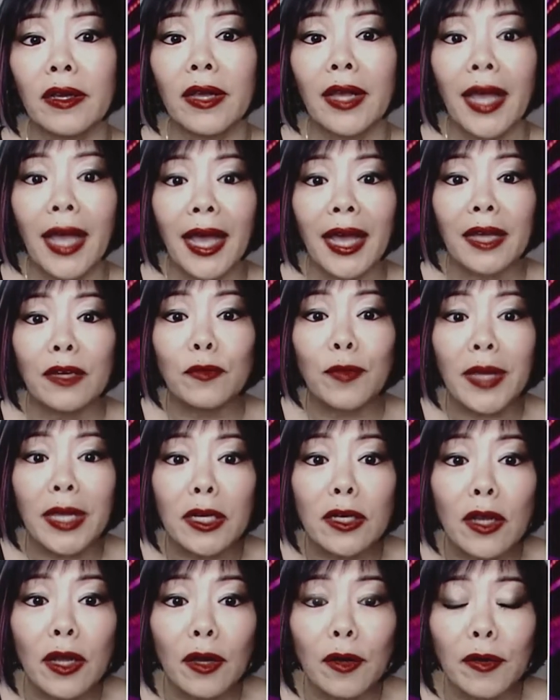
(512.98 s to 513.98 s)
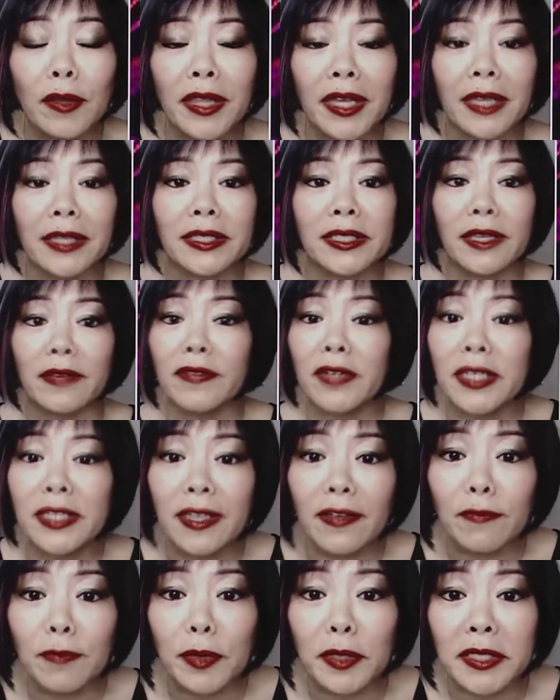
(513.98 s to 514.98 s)
And we know that
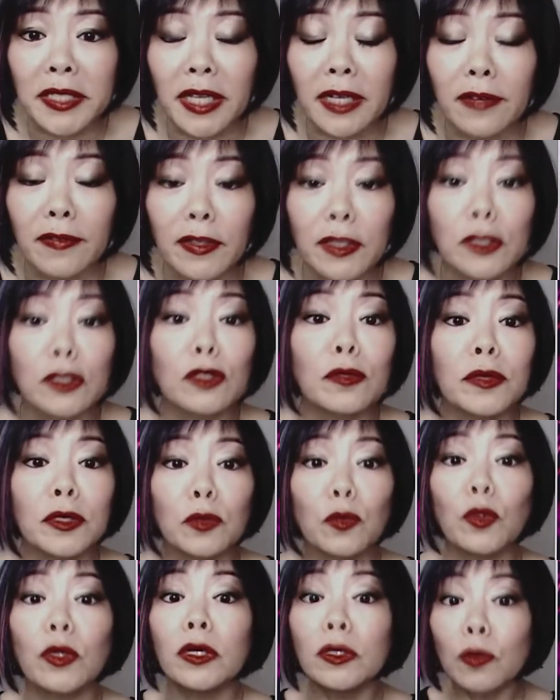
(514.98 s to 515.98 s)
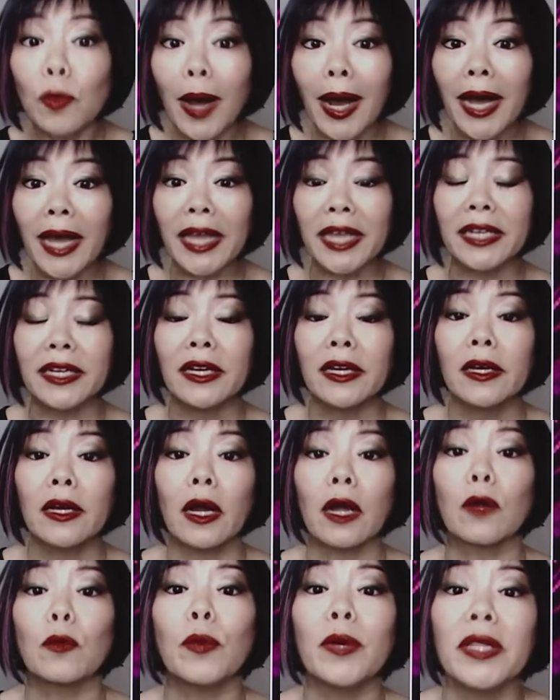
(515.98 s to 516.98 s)
77% of consumers worldwide
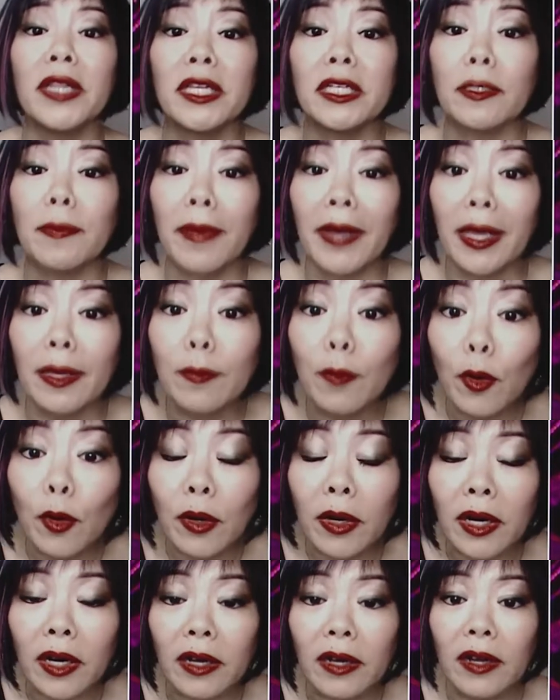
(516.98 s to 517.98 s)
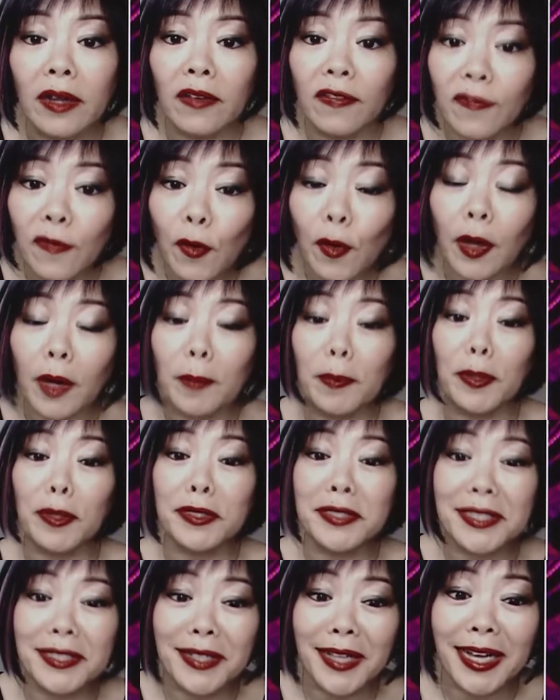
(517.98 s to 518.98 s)
are willing to pay more for
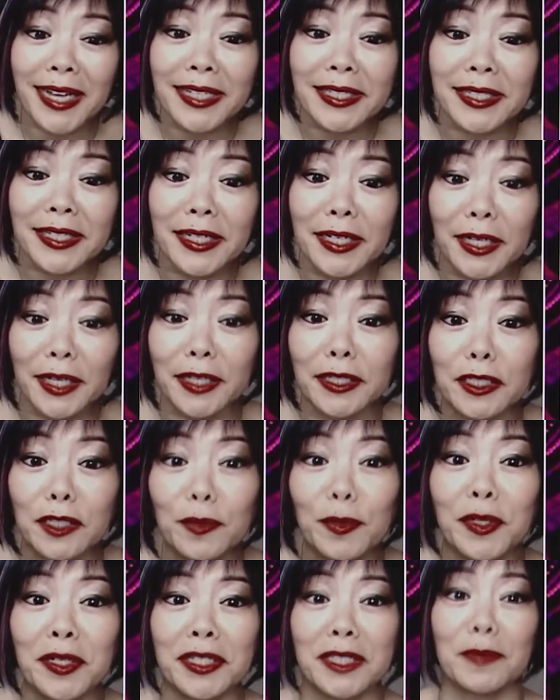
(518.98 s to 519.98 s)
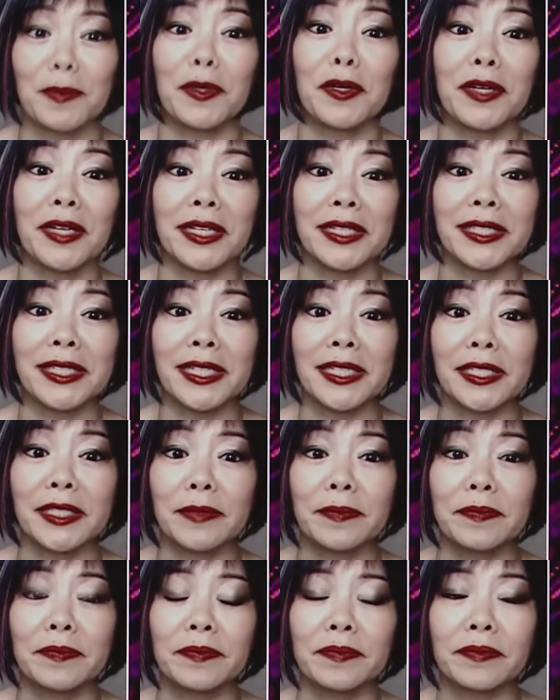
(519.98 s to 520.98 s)
personalized customer experiences.
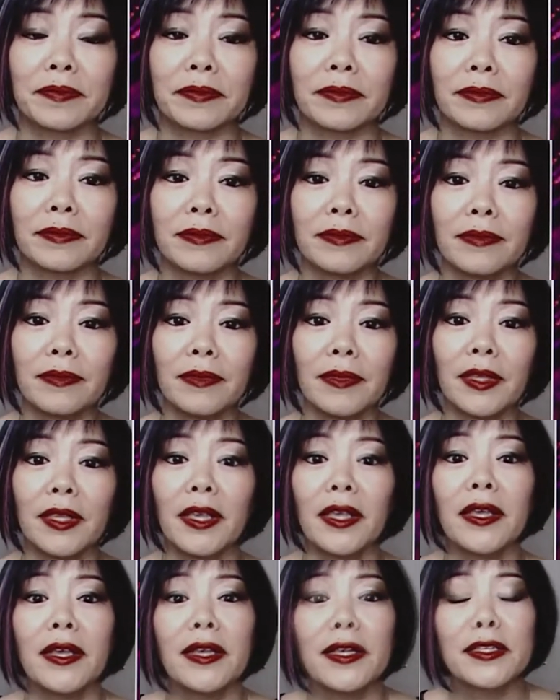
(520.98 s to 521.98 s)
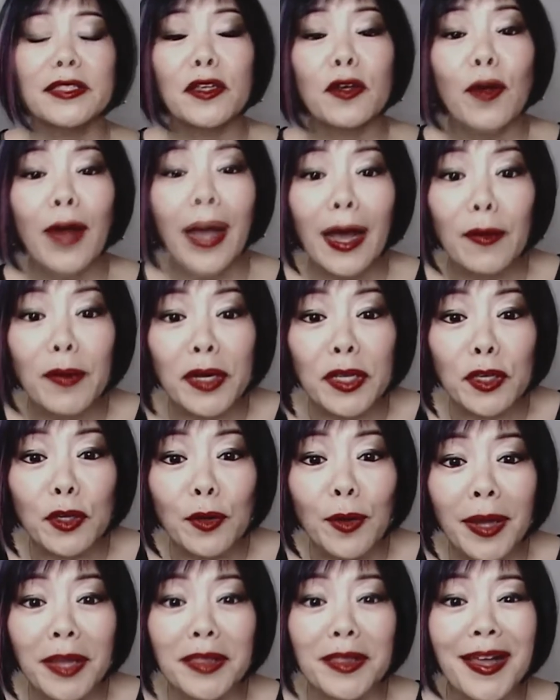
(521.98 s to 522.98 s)
So, how are you
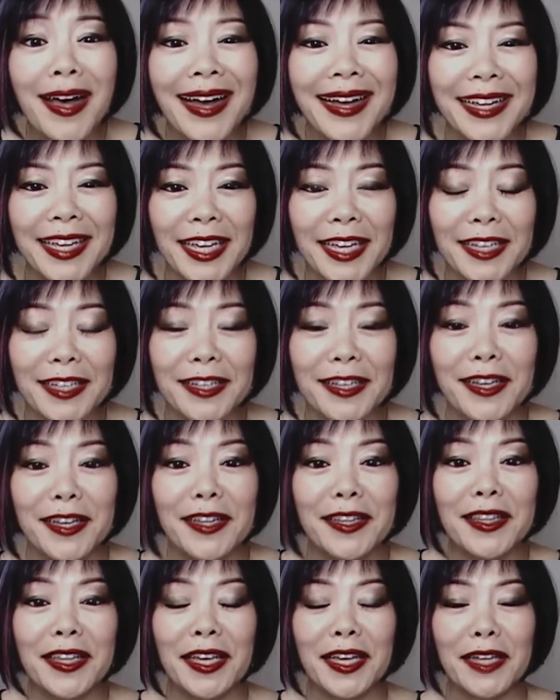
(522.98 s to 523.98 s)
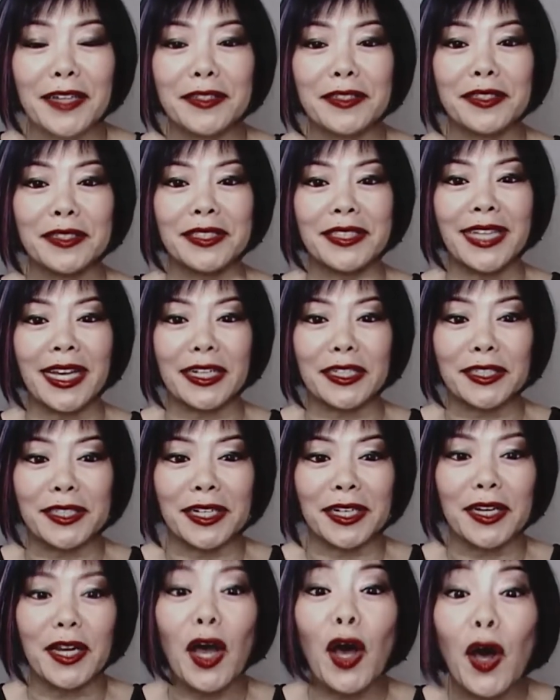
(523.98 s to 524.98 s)
unlocking the
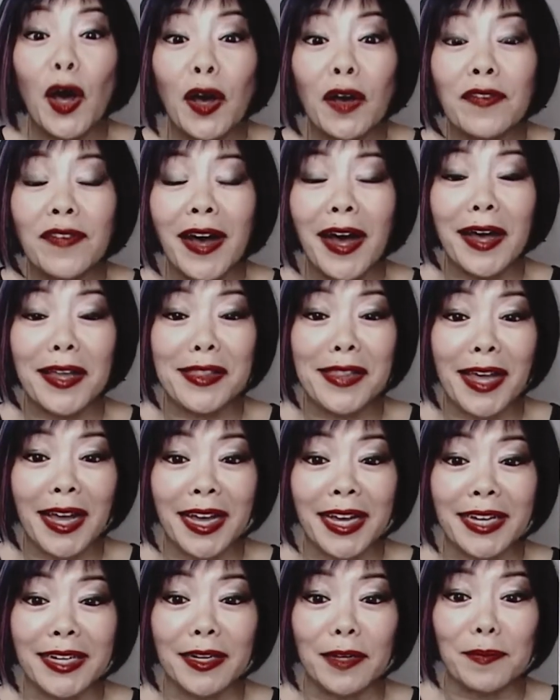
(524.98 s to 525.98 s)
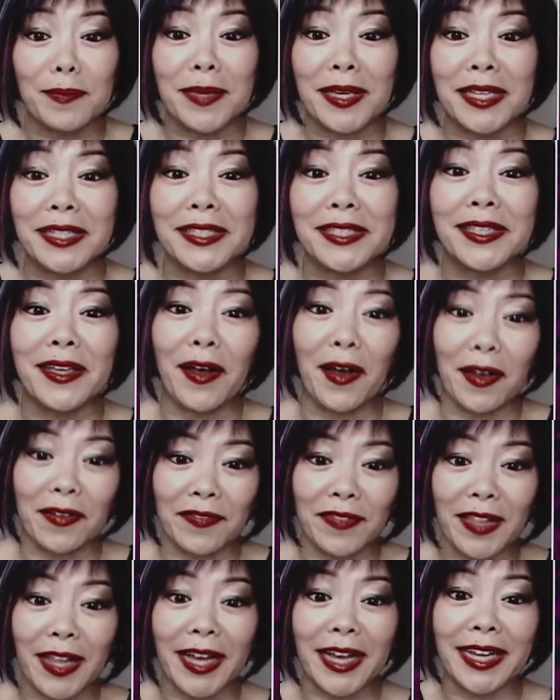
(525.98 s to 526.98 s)
intersection of online meets
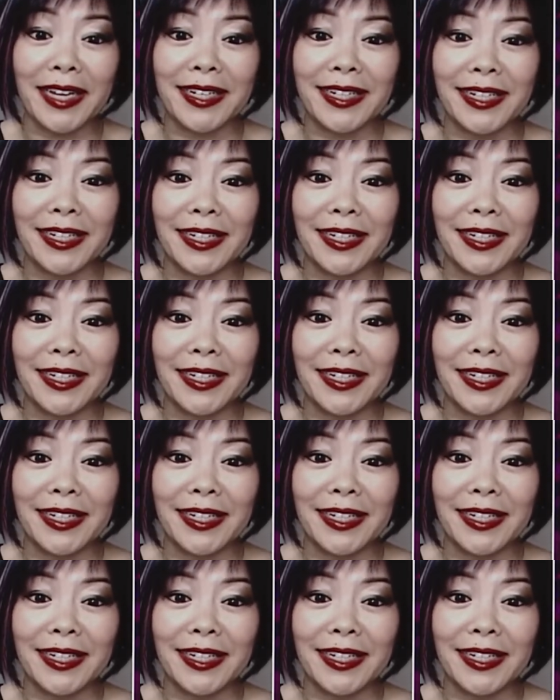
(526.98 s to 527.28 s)
offline?